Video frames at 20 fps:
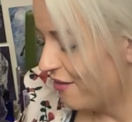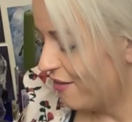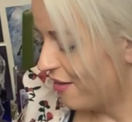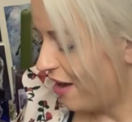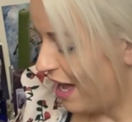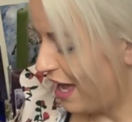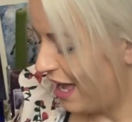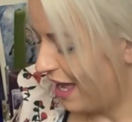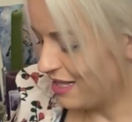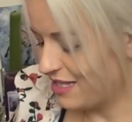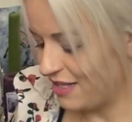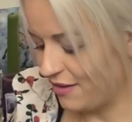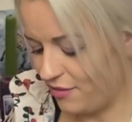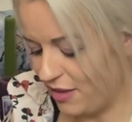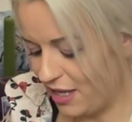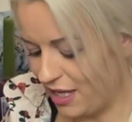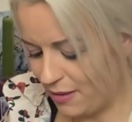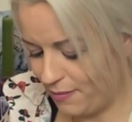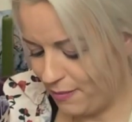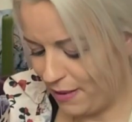Right,
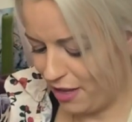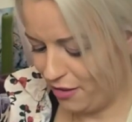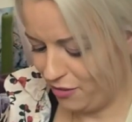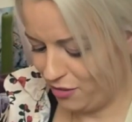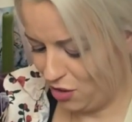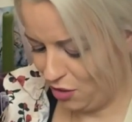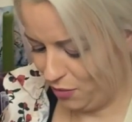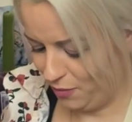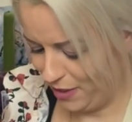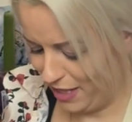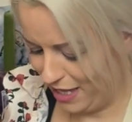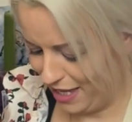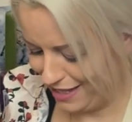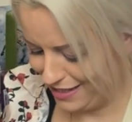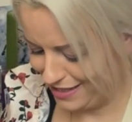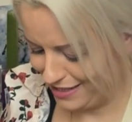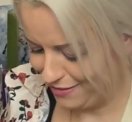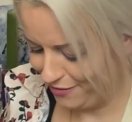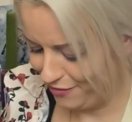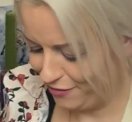think about your
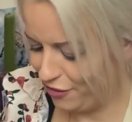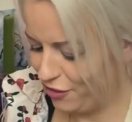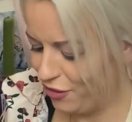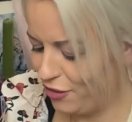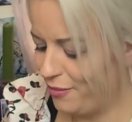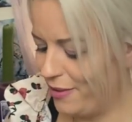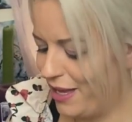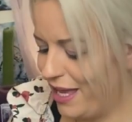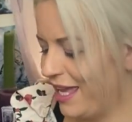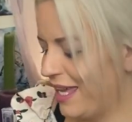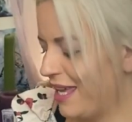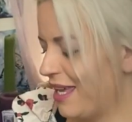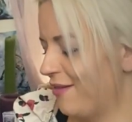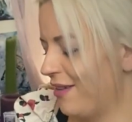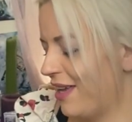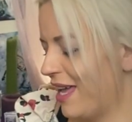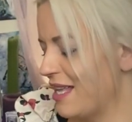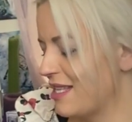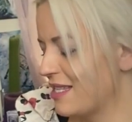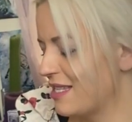person for me. Can
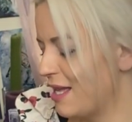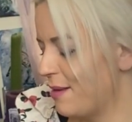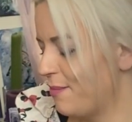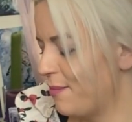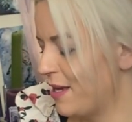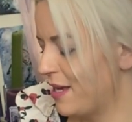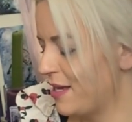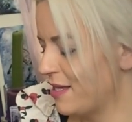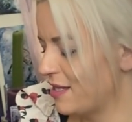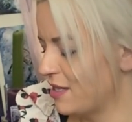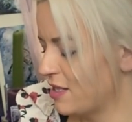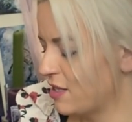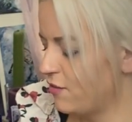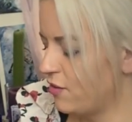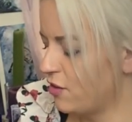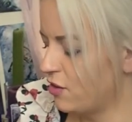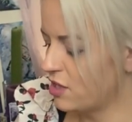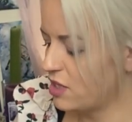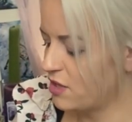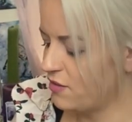we get into your person's
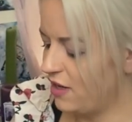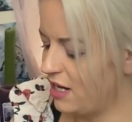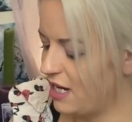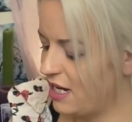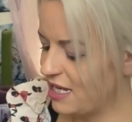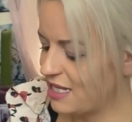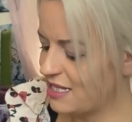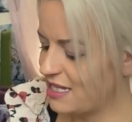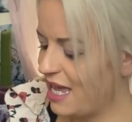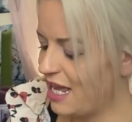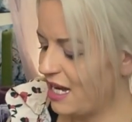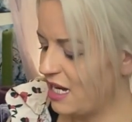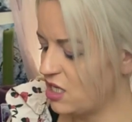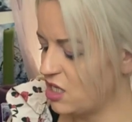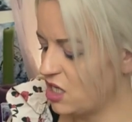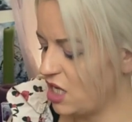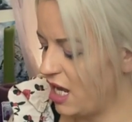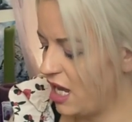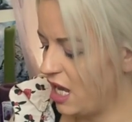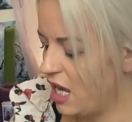thoughts, feelings,
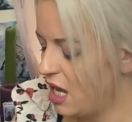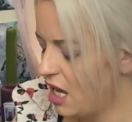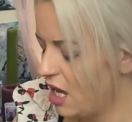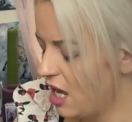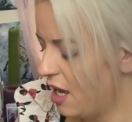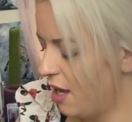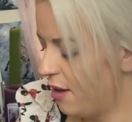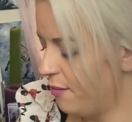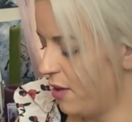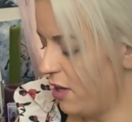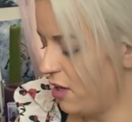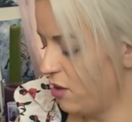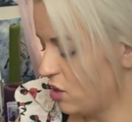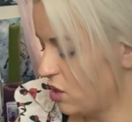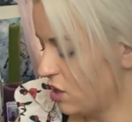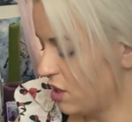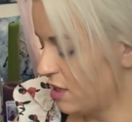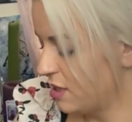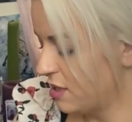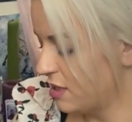energy,
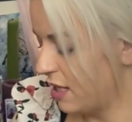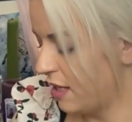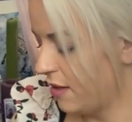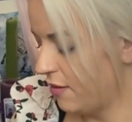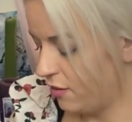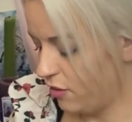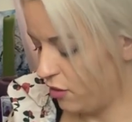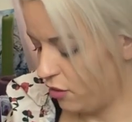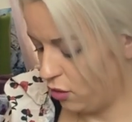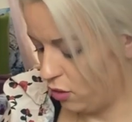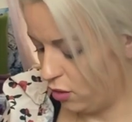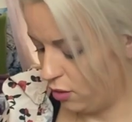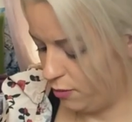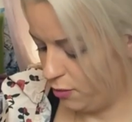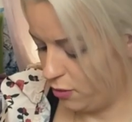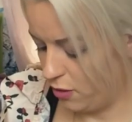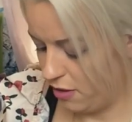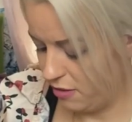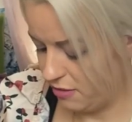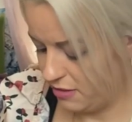emotions and thought
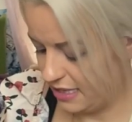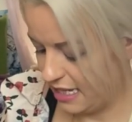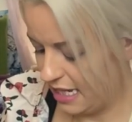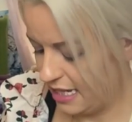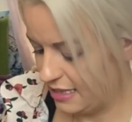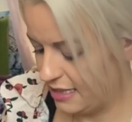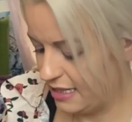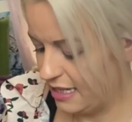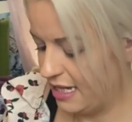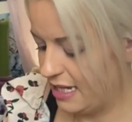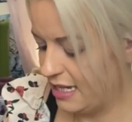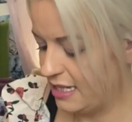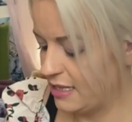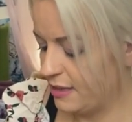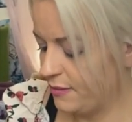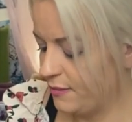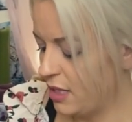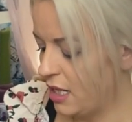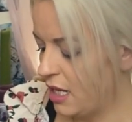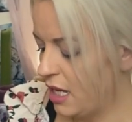
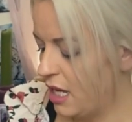processes?